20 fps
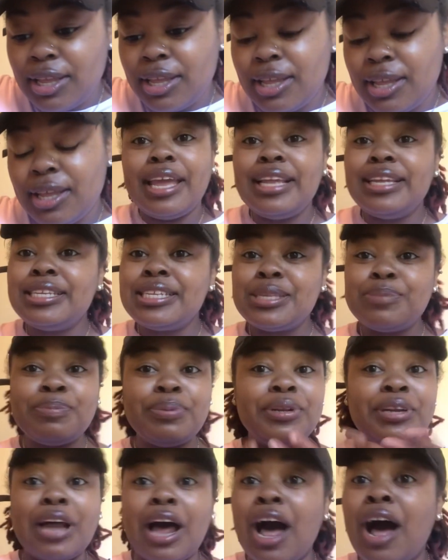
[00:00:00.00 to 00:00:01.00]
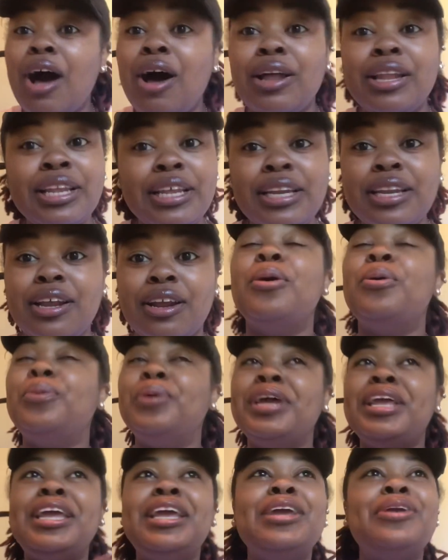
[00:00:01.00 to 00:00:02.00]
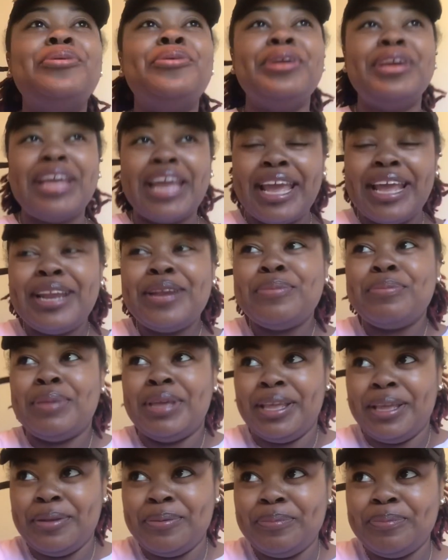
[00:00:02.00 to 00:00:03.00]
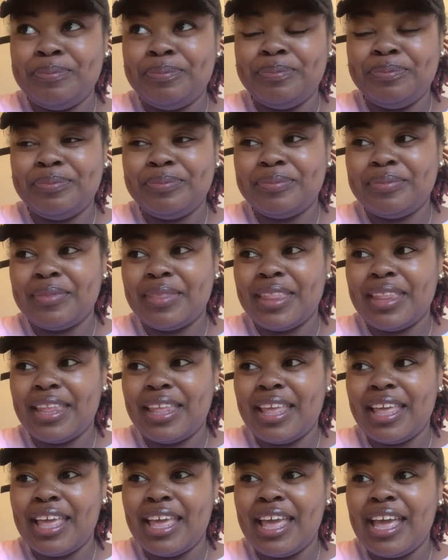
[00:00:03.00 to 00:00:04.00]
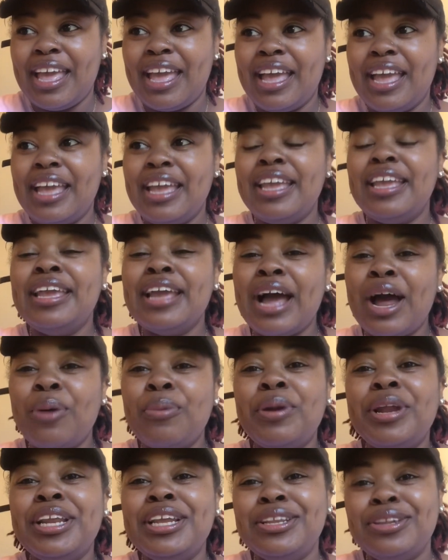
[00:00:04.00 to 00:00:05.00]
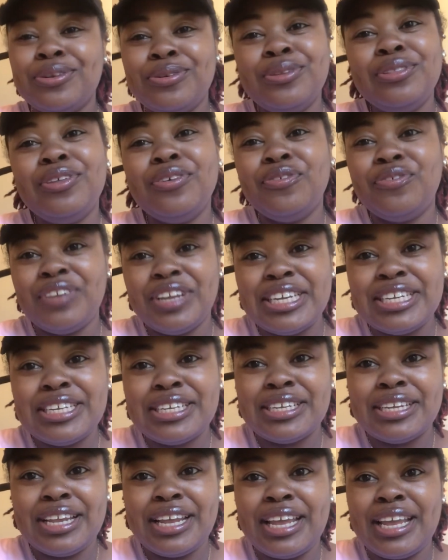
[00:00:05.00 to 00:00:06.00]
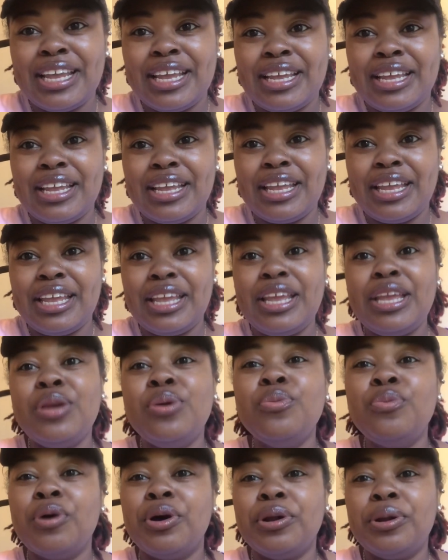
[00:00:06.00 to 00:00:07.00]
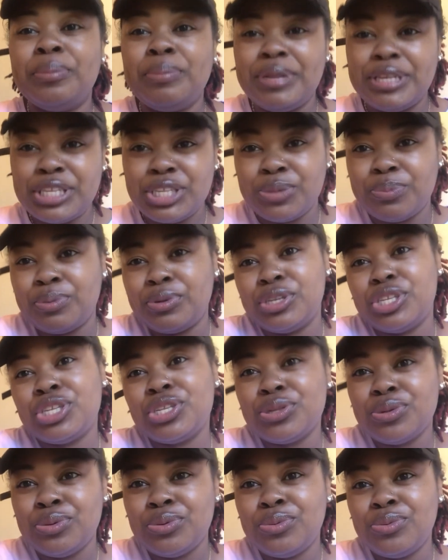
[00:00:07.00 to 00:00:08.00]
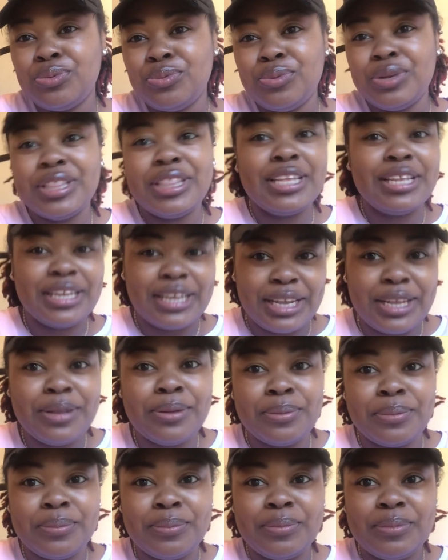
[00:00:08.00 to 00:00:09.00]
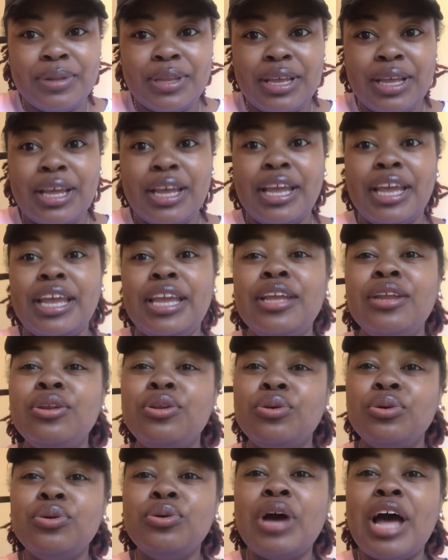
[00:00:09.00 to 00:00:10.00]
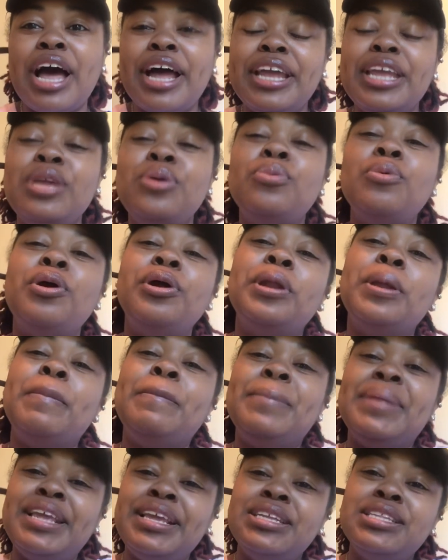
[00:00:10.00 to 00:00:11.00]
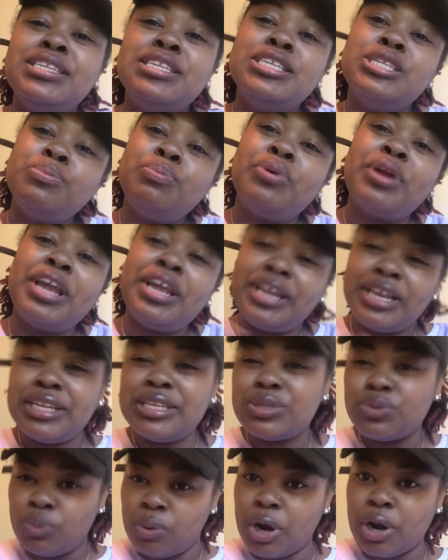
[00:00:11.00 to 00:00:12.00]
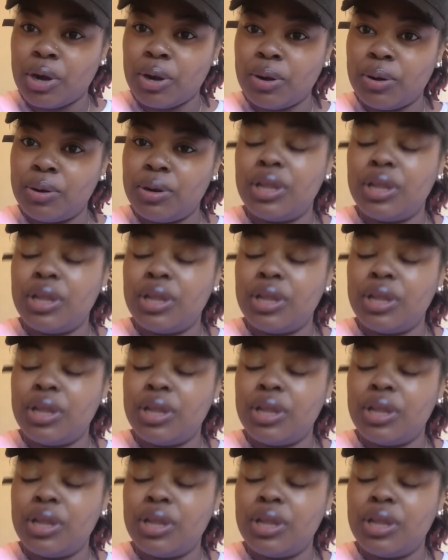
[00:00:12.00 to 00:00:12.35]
he just put it all in there. When he created me, he already knew the vision that he wanted me to pursue within him. He knew how he wanted me to spread his word.